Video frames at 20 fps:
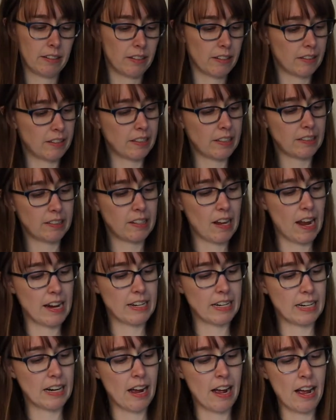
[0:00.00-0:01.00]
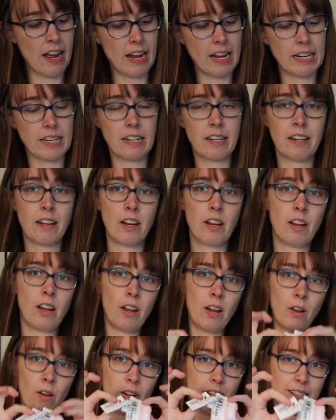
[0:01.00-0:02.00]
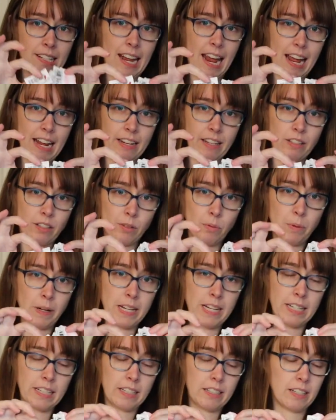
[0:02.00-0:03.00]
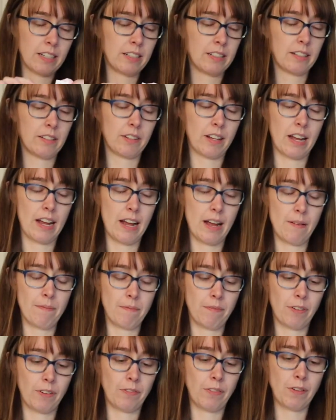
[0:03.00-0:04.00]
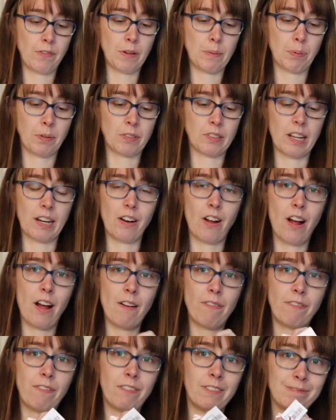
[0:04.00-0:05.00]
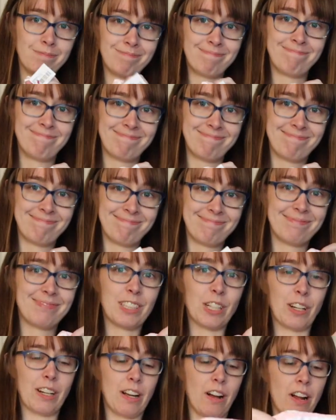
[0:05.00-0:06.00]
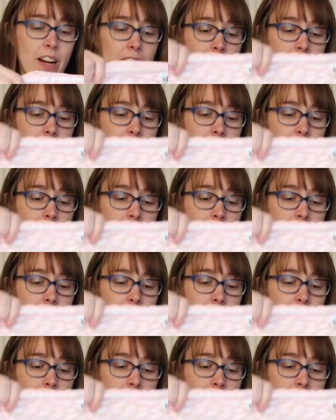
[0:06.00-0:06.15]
6.99 tag of the week um, for 50% off. So I got